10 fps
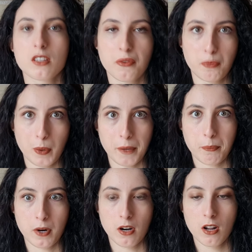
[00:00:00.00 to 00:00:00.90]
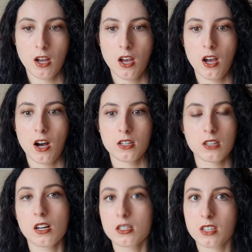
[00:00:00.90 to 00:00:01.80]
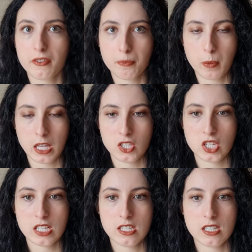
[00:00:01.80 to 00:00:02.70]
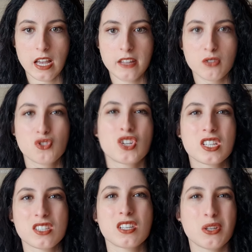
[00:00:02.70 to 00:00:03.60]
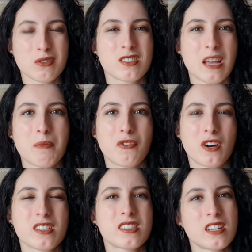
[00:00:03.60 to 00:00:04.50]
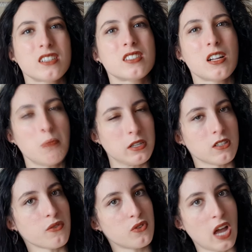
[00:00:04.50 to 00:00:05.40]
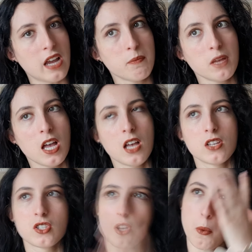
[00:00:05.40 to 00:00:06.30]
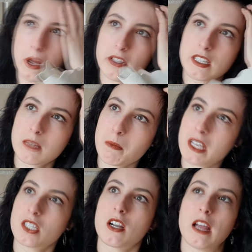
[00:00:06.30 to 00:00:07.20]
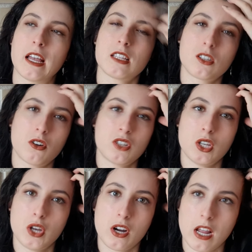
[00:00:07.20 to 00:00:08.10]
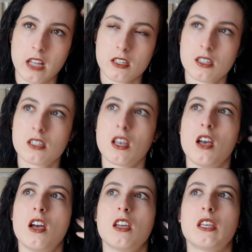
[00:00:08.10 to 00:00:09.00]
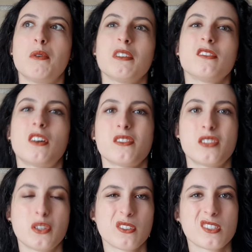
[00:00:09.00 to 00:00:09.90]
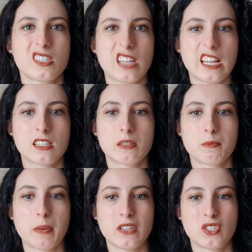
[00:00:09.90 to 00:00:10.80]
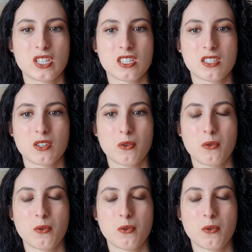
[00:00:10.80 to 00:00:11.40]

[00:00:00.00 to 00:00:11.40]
of paper, a lot of pages, and you just use them for a certain amount of time. So when semester ends or the year ends, you will not use that pages